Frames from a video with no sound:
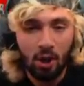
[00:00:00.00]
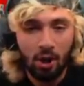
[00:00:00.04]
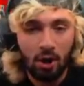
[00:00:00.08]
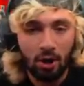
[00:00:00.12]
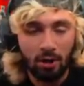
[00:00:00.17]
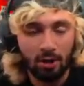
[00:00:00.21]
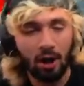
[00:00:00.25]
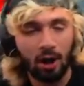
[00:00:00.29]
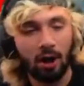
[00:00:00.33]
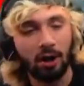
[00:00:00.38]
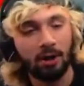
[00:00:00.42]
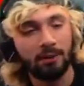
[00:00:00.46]

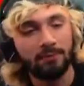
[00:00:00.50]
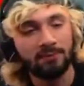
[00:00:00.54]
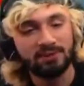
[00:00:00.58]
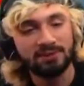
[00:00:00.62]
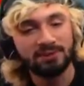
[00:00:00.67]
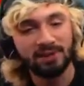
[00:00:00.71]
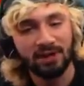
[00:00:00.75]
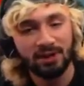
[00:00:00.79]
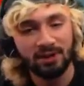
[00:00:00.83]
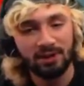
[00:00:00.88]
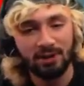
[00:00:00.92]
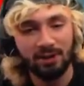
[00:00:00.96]
Oh,
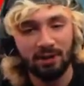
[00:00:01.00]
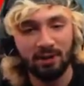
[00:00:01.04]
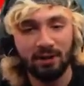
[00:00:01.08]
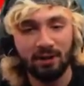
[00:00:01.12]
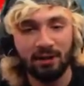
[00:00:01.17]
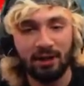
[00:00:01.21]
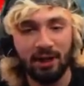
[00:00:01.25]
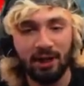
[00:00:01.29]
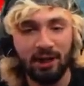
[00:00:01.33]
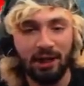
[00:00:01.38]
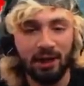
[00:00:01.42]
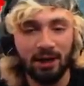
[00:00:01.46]
Sunkern
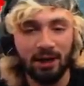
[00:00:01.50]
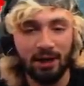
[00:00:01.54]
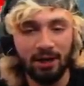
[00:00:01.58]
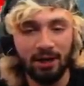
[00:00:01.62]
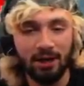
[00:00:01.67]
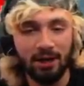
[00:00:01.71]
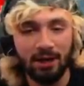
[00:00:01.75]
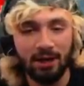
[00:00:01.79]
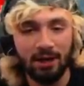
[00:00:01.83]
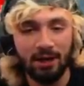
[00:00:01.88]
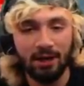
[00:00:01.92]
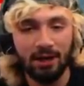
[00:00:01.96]

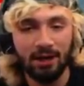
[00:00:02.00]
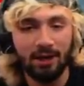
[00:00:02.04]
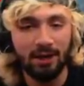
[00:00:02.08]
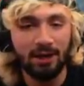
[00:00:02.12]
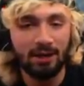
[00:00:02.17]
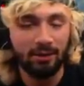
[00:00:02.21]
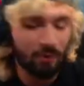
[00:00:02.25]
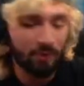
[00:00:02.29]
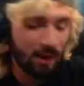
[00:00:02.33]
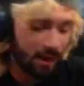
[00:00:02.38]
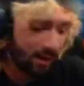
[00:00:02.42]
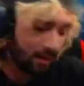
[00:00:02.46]

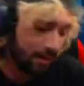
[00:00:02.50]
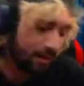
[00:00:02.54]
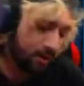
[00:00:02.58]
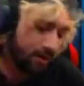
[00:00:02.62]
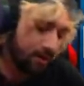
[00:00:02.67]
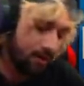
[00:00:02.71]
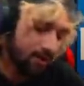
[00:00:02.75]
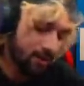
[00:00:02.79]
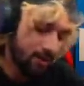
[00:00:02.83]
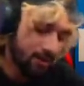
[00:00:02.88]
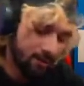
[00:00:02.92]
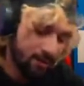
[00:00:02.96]
and
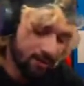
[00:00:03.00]
Groudon.